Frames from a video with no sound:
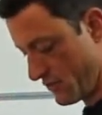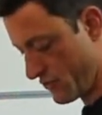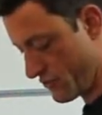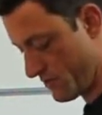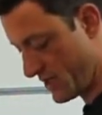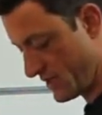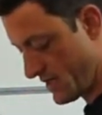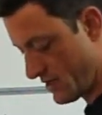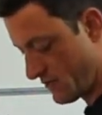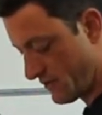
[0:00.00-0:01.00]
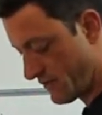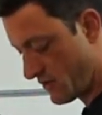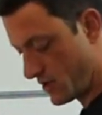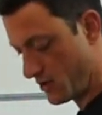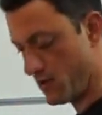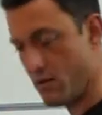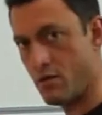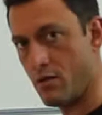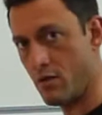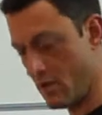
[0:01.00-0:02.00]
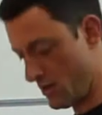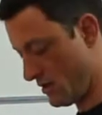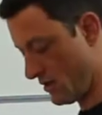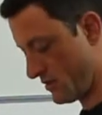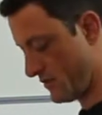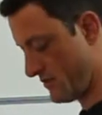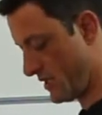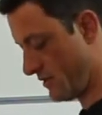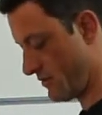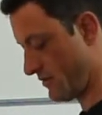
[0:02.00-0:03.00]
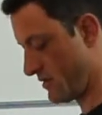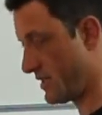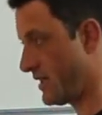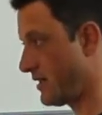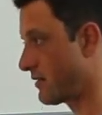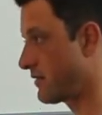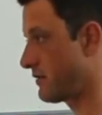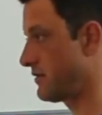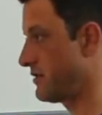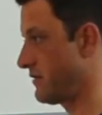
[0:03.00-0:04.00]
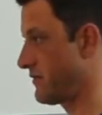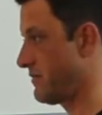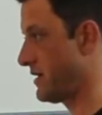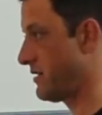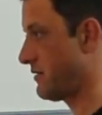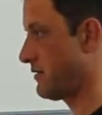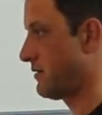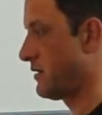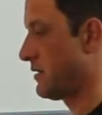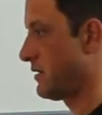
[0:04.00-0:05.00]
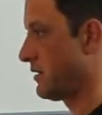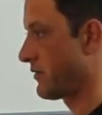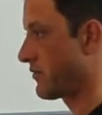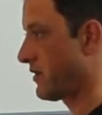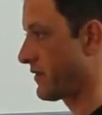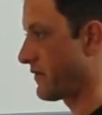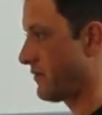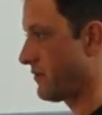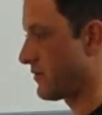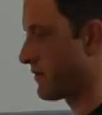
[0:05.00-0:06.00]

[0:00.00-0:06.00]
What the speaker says: dropping down on the front. So my belly turns down to generate power driving forward.